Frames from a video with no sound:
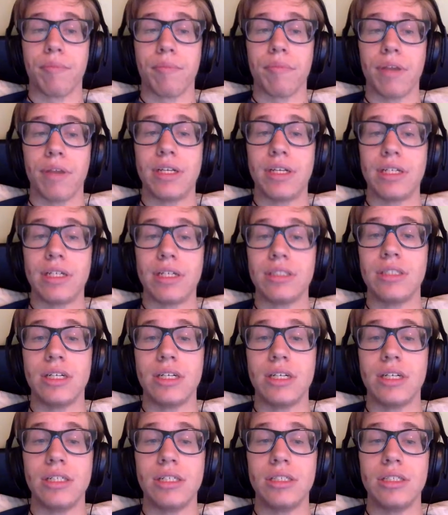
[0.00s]

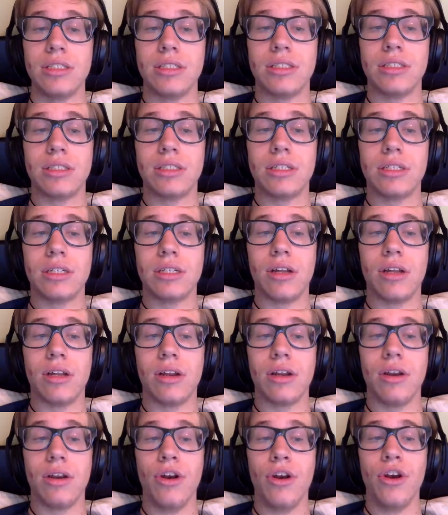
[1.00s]
Disney's
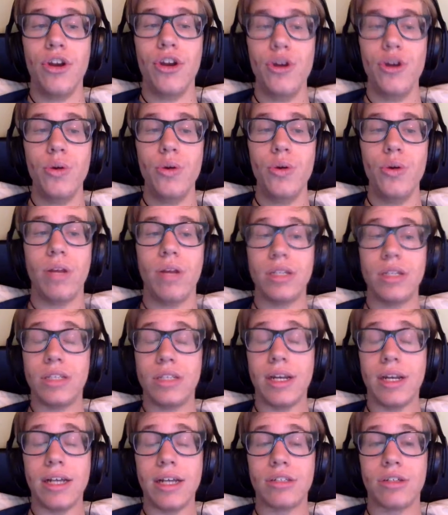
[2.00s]
new
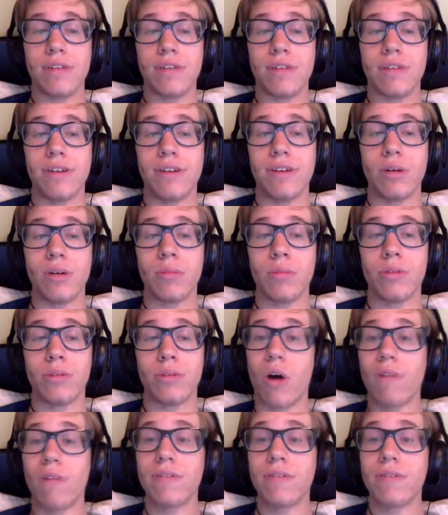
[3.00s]
Disney Nature film,
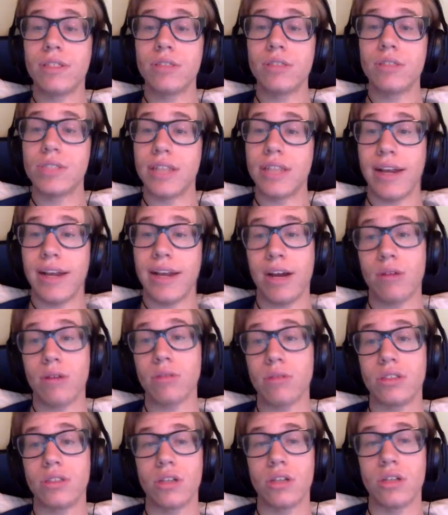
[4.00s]
Dolphins, was
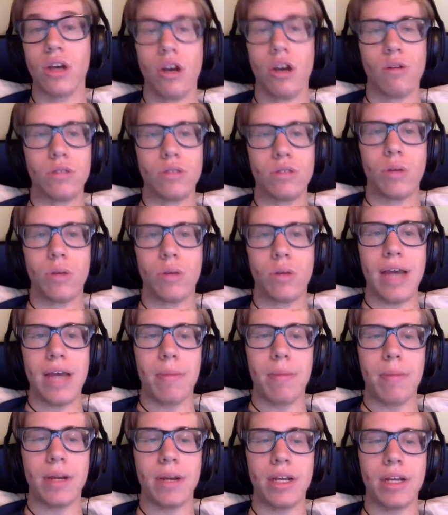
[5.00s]
announced, which will be
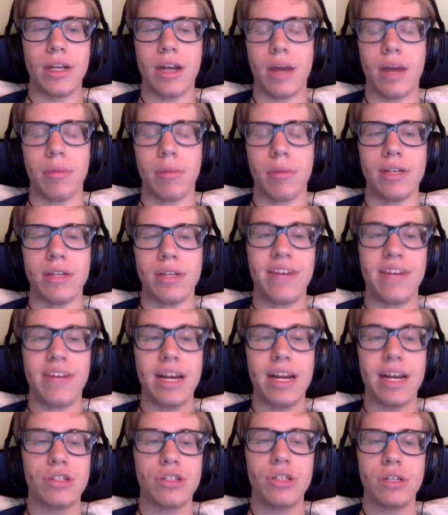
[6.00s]
happening, I believe,
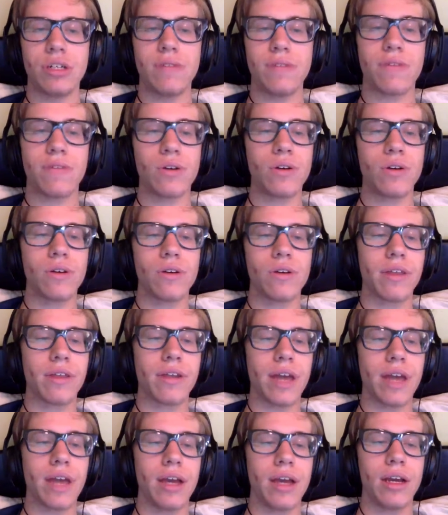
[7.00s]
next year for Earth
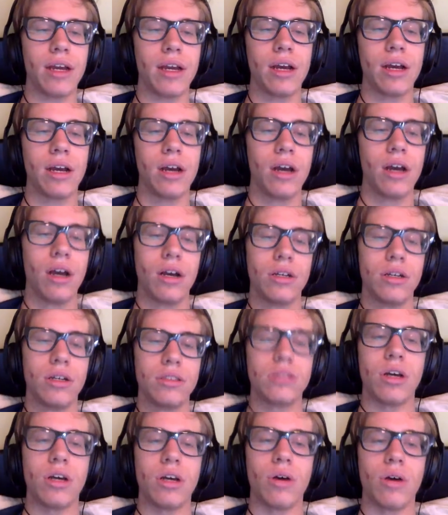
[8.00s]
Day.
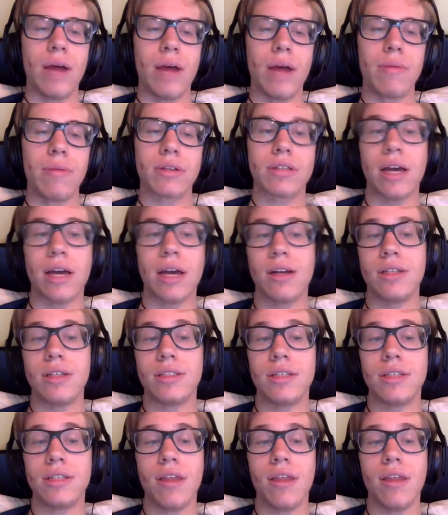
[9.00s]
So I'm excited to
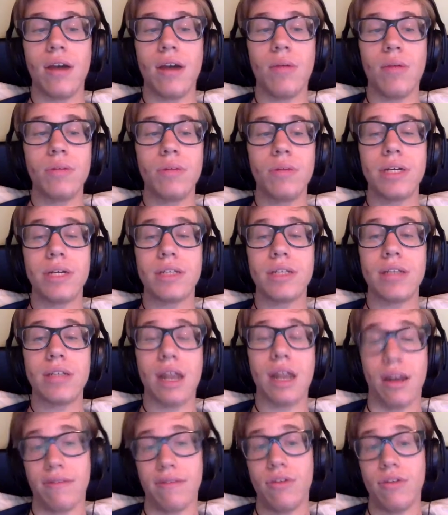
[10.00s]
see that one because I
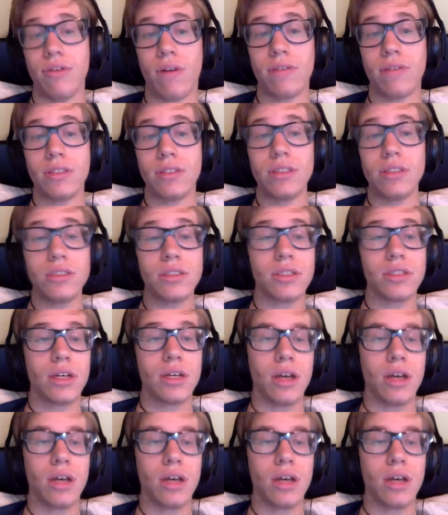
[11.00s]
love dolphins.